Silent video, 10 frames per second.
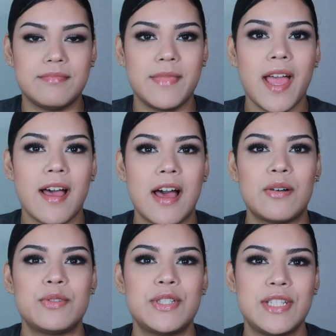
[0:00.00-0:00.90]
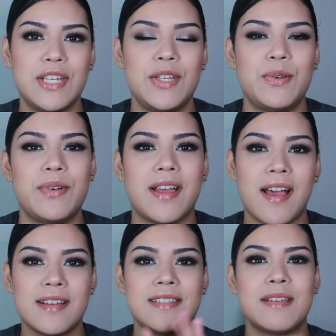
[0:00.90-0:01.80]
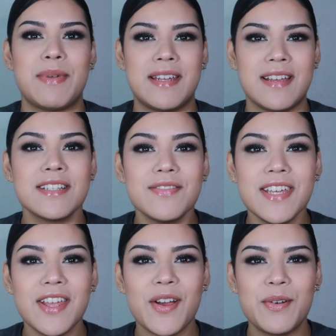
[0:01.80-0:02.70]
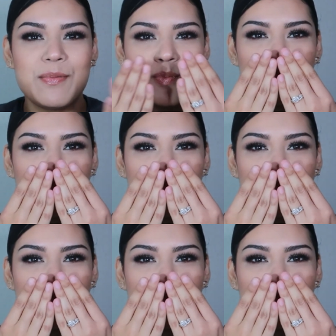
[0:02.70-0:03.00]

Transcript: Yeah, I will see you guys in my next video.